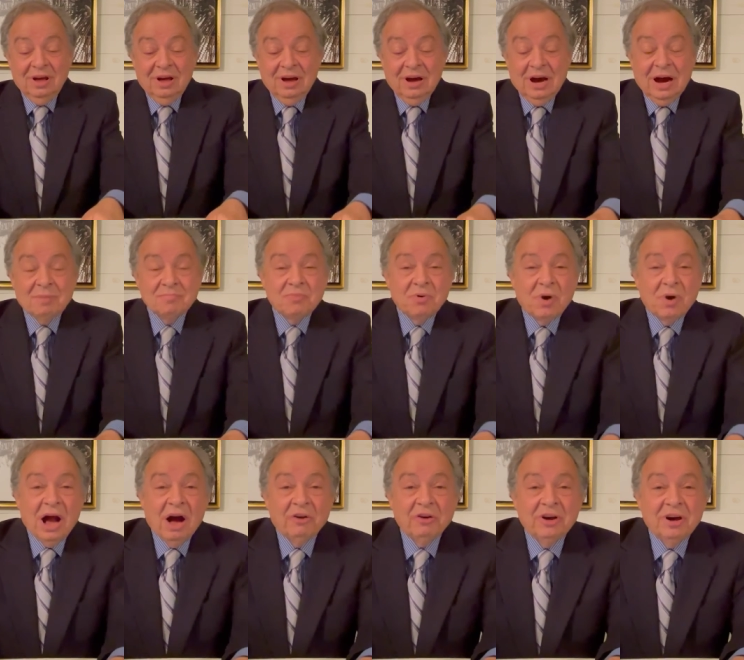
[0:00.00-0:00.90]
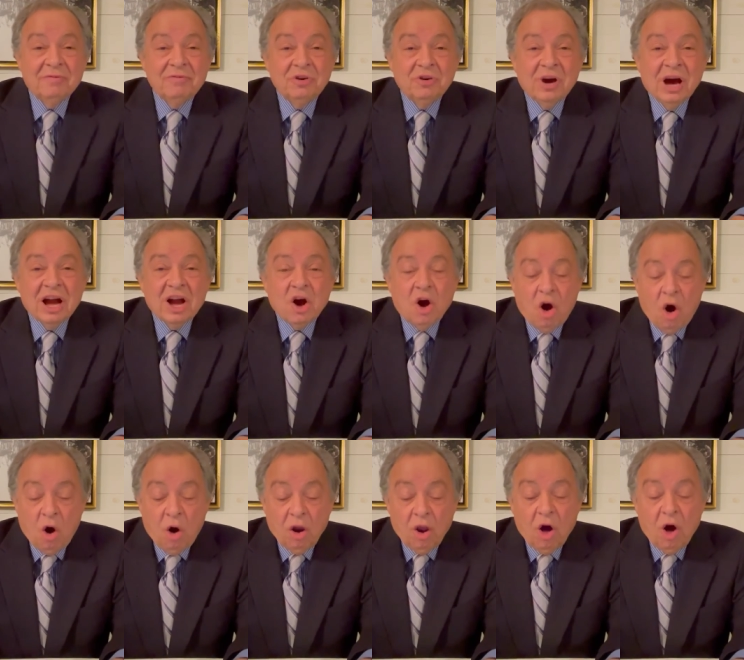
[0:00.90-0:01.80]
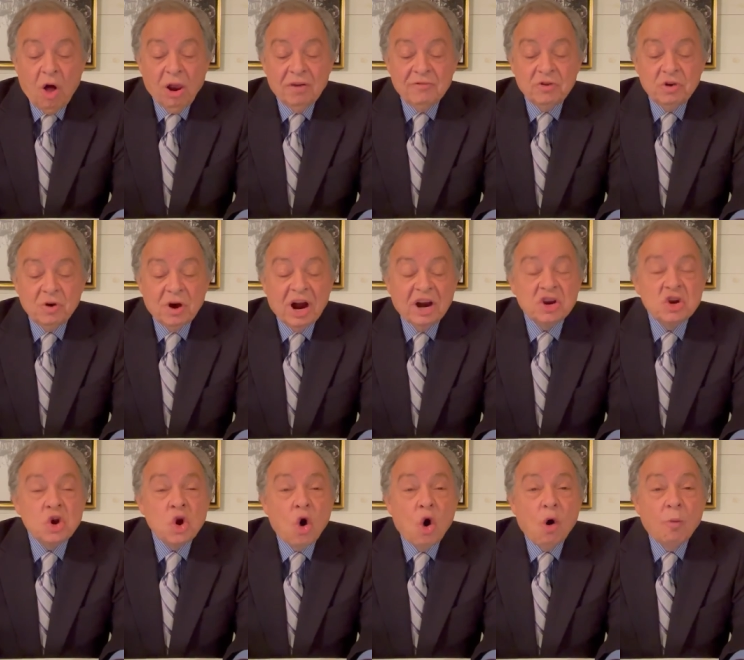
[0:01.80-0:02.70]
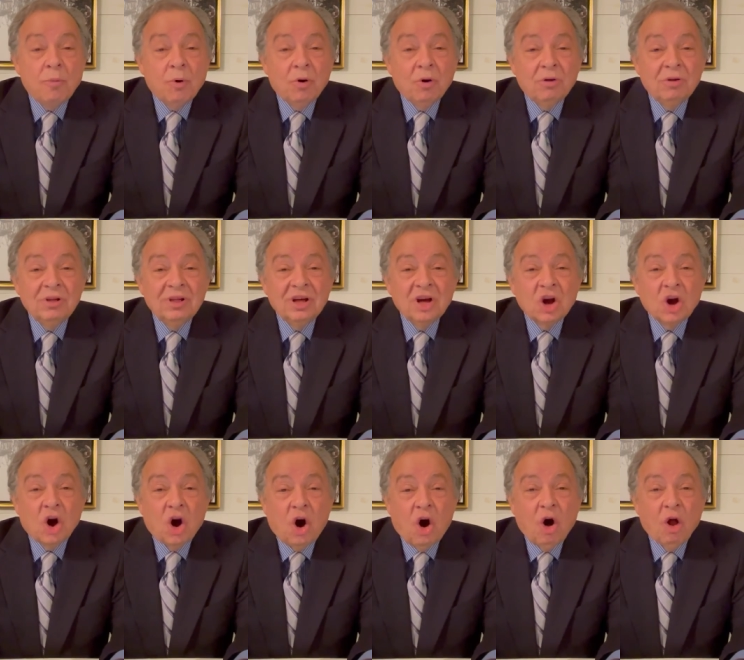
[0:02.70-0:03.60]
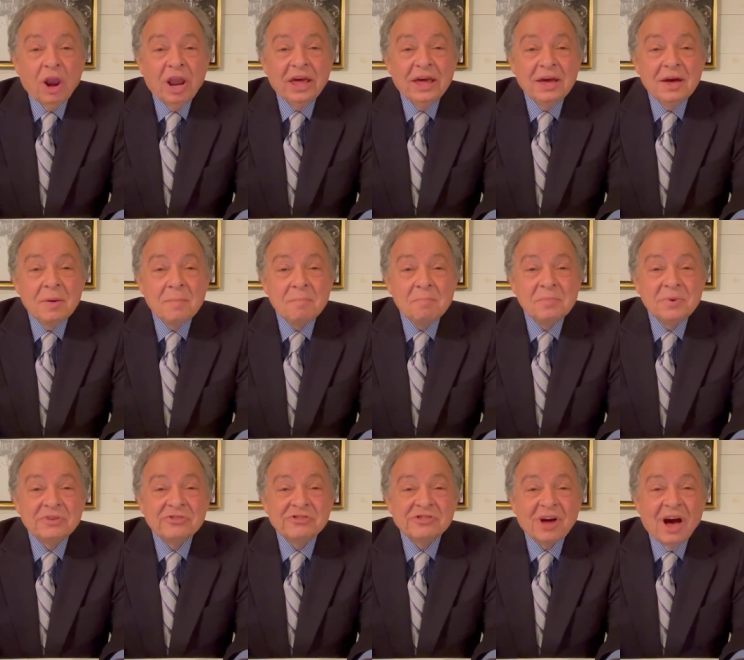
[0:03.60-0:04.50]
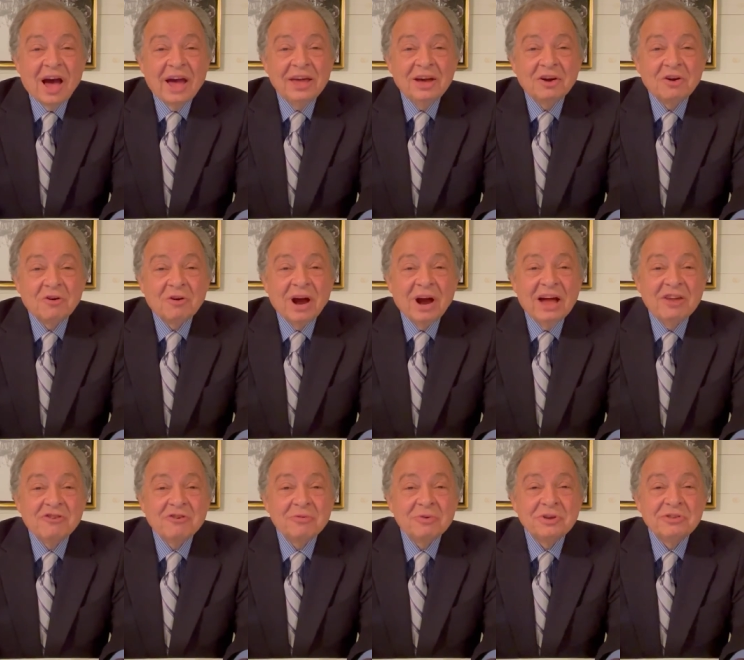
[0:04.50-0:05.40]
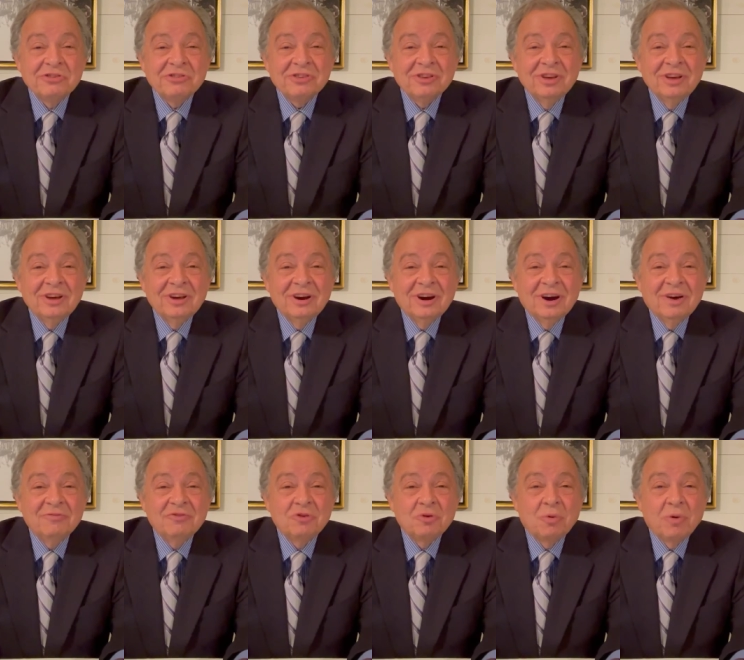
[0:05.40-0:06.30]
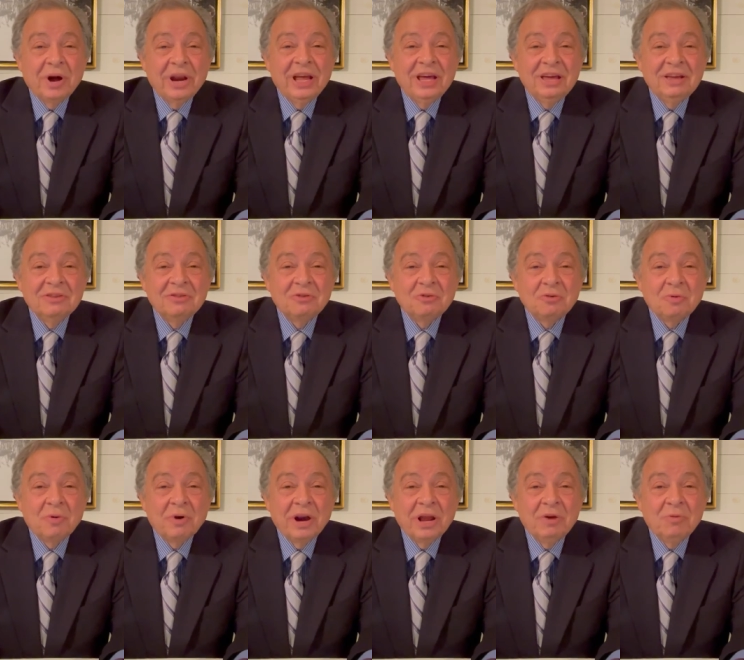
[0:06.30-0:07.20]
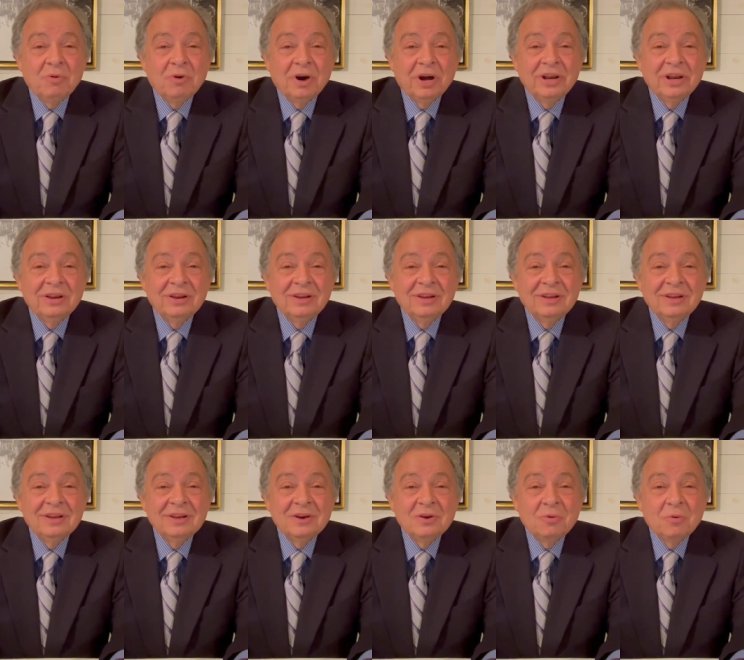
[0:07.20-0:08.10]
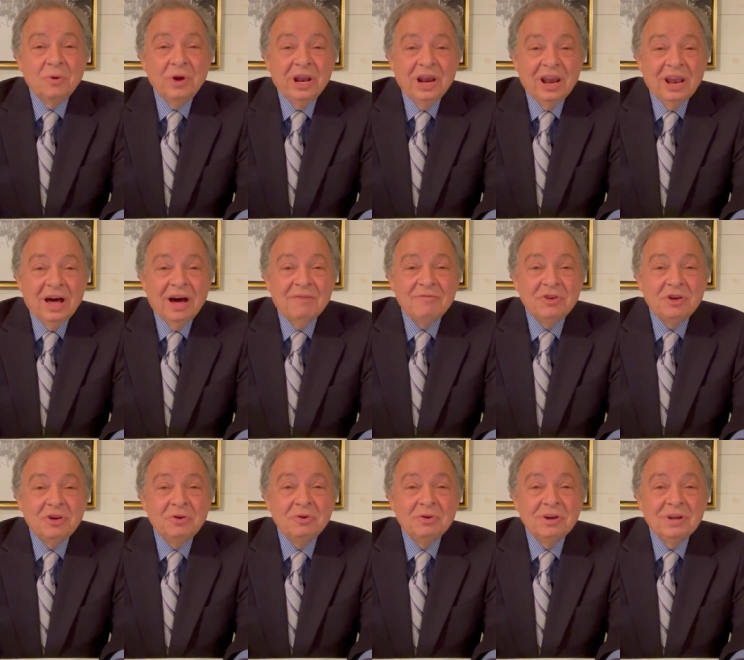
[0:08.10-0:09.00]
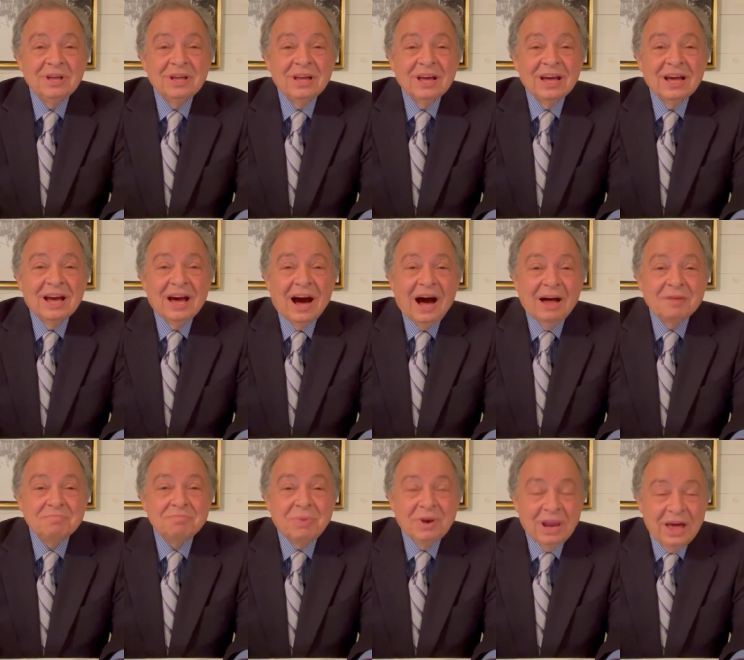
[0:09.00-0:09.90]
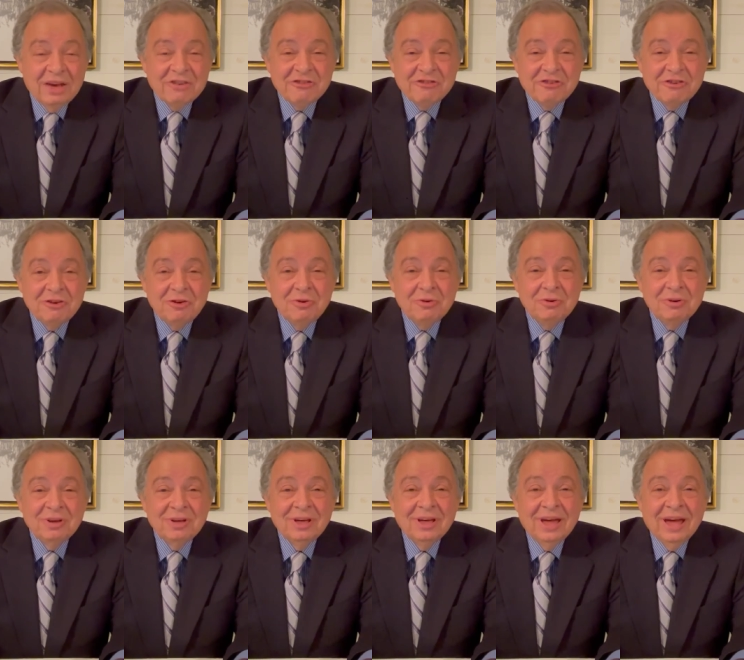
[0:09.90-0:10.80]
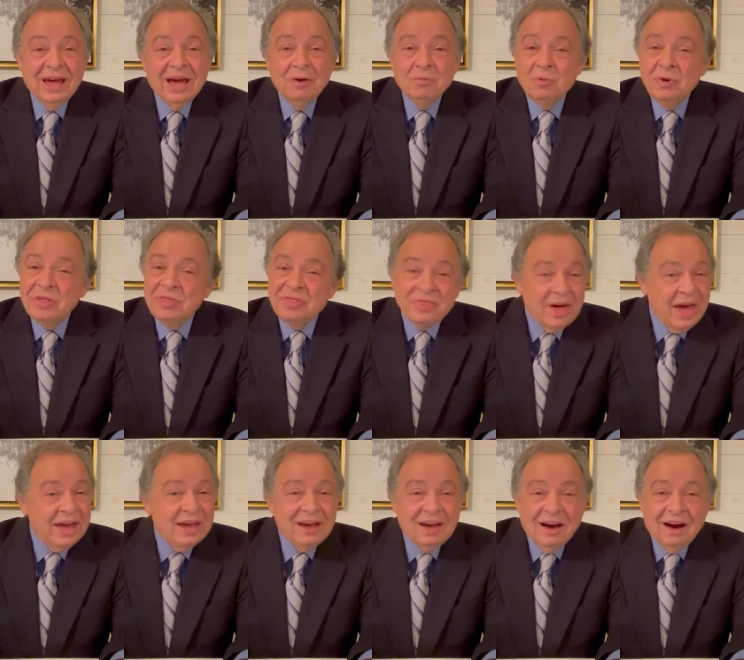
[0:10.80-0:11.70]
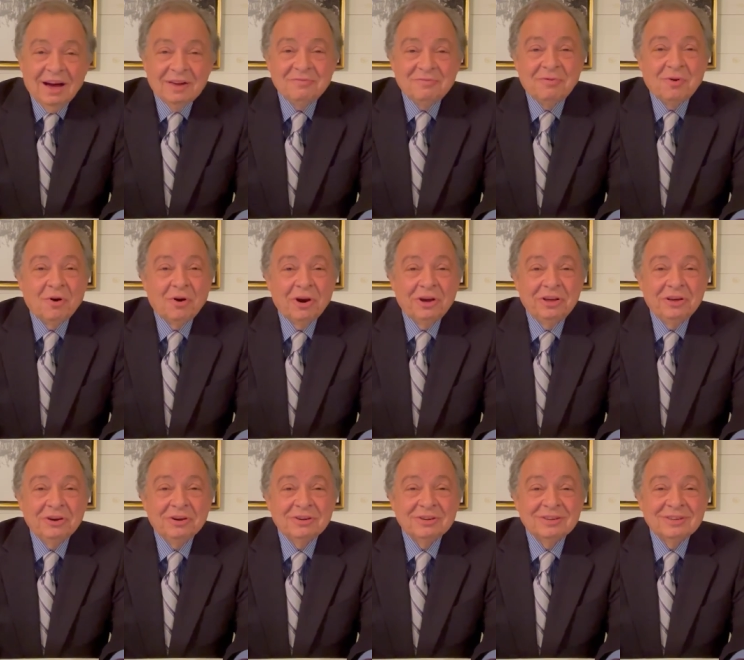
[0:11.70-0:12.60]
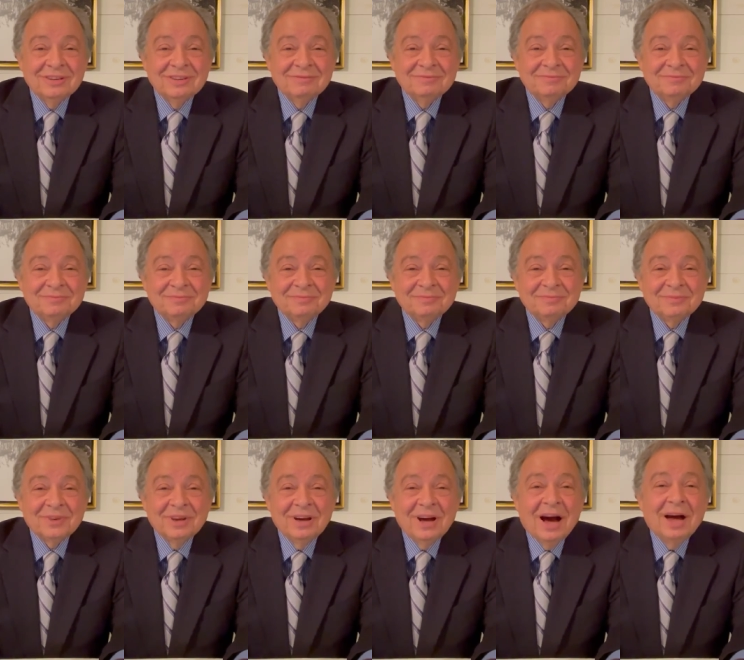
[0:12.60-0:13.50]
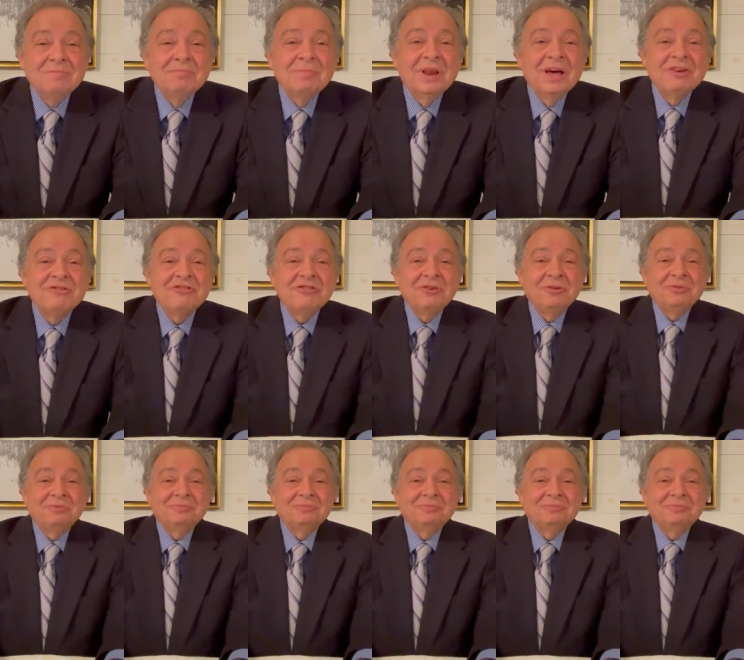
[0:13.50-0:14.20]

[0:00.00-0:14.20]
I'm proud of you. I call all of you our noble calling Messiah graduates of 2021. We love you. God bless you. And we thank God for you. God bless you.